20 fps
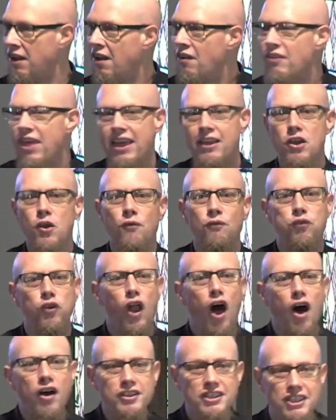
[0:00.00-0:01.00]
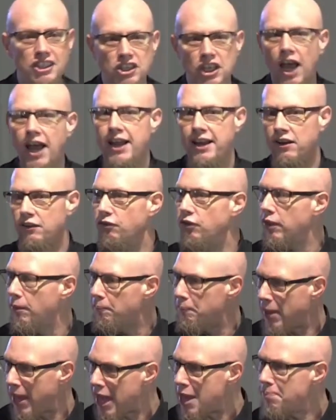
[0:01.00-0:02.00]
that you've lost sight of the
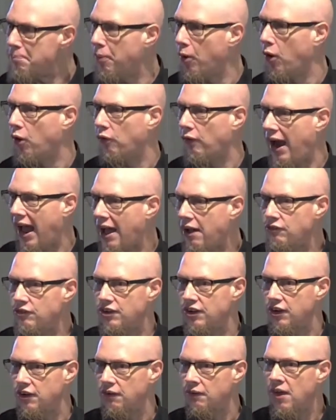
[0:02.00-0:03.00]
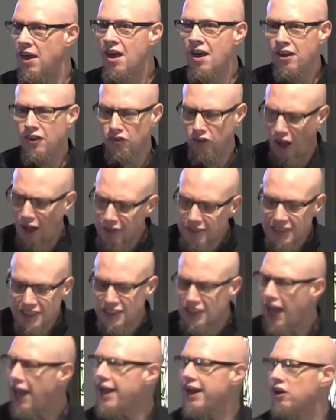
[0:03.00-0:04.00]
people around you. You've lost
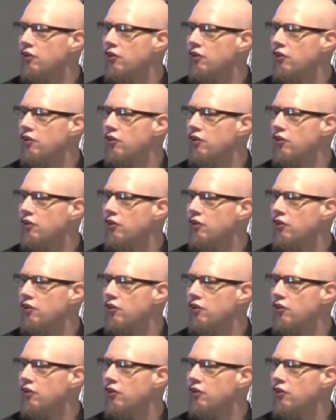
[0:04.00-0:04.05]
sight